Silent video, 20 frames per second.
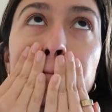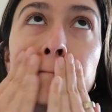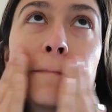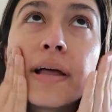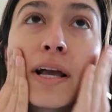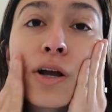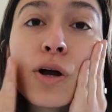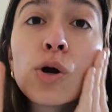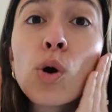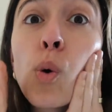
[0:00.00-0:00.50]

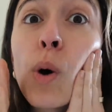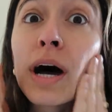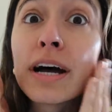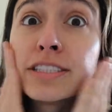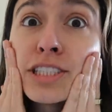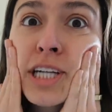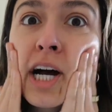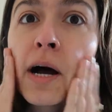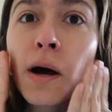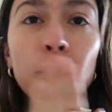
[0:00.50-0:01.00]
like
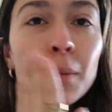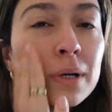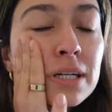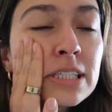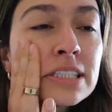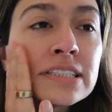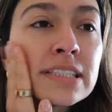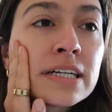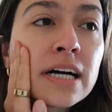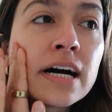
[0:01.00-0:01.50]
gua sha,
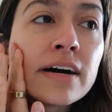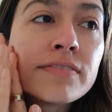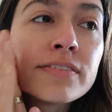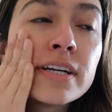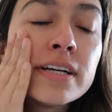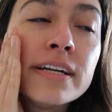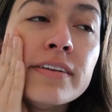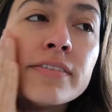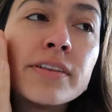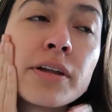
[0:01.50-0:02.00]
which isn't
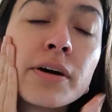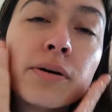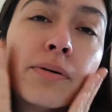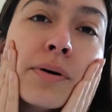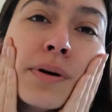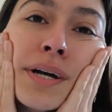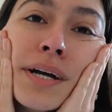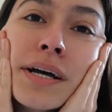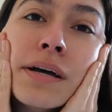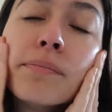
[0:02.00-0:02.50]
often, even
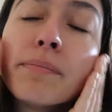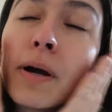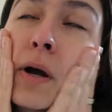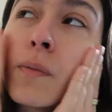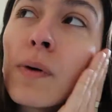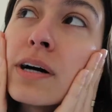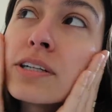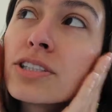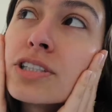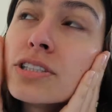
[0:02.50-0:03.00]
though my
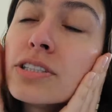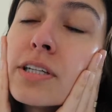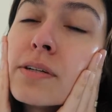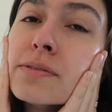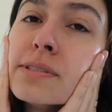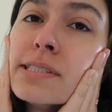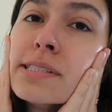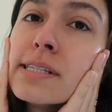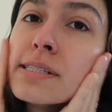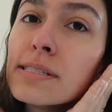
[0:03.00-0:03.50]
gua sha
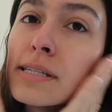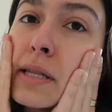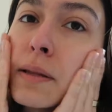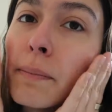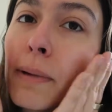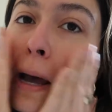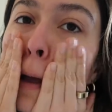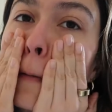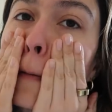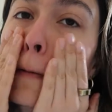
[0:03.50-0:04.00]
stone sits in
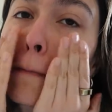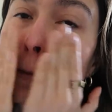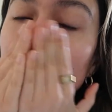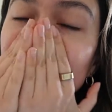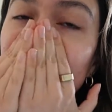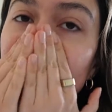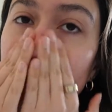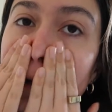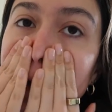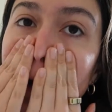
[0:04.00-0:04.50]
the bathroom
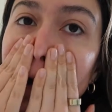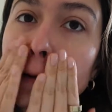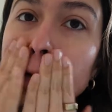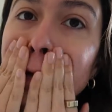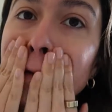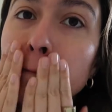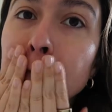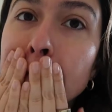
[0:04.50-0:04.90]
and stares at